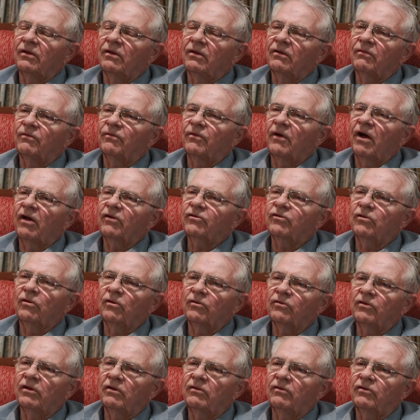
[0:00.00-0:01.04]

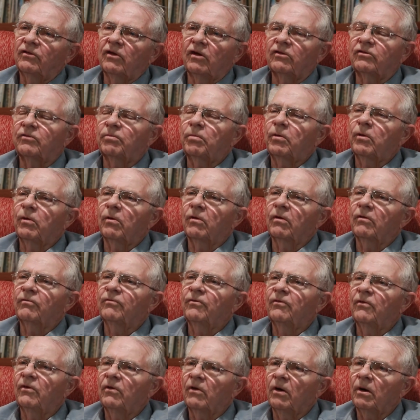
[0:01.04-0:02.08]
fossils in such pure
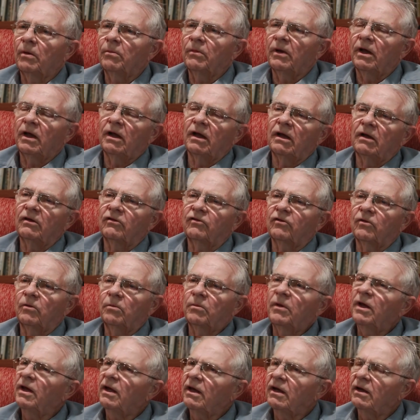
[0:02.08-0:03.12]
form and so
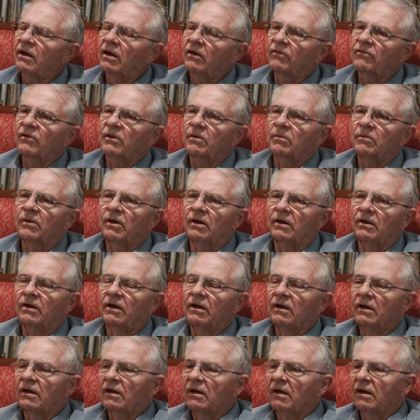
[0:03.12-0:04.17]
many of them. And
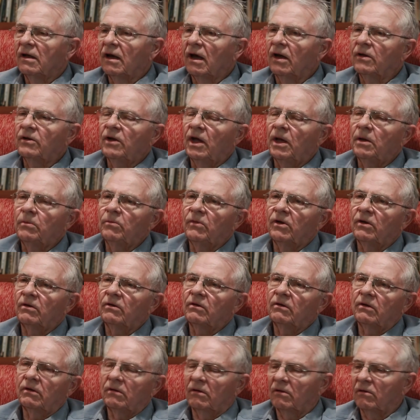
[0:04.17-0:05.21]
I named
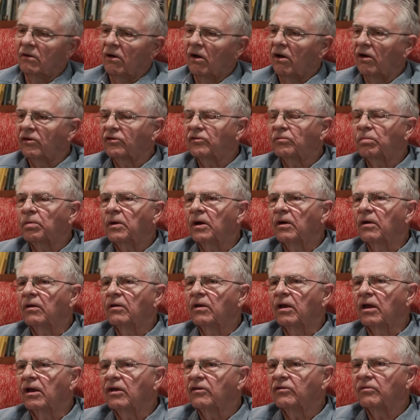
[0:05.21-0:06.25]
it Lost
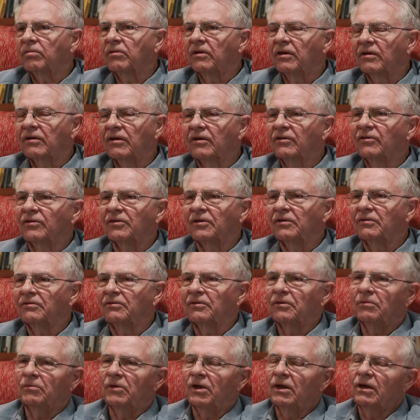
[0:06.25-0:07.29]
Paradise because
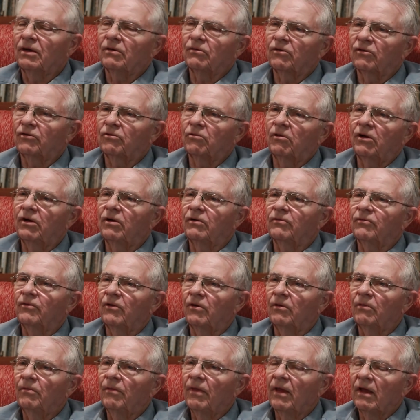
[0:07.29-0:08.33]
to me it was
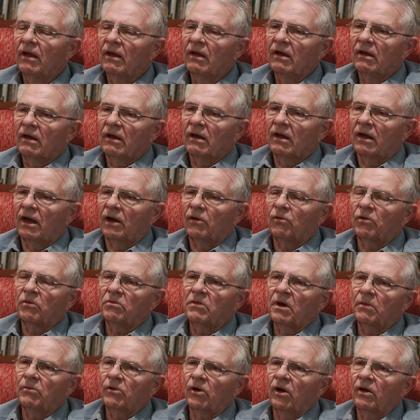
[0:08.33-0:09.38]
wonderful. And I
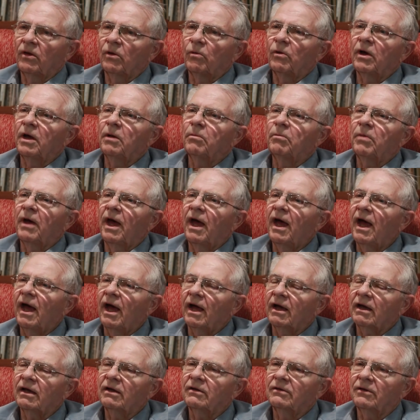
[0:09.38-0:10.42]
remember on the way
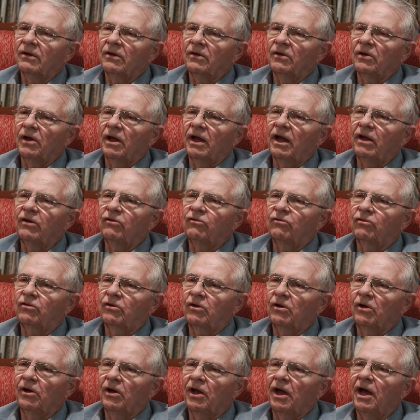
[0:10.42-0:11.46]
back, the ledge
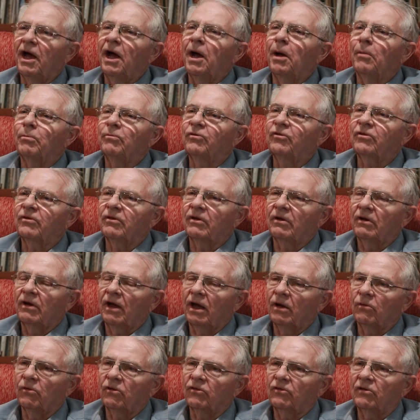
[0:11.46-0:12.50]
collapsed and
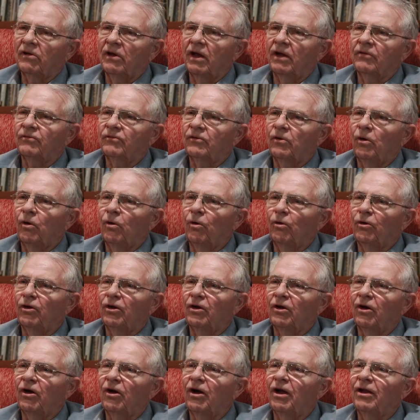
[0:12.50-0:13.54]
I was left
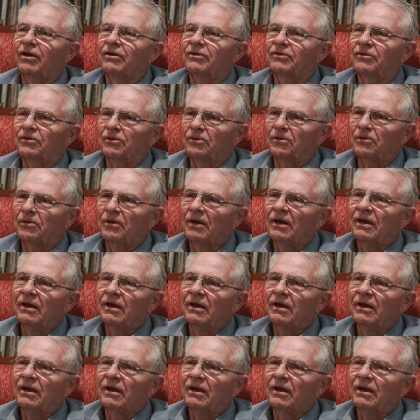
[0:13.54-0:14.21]
holding on to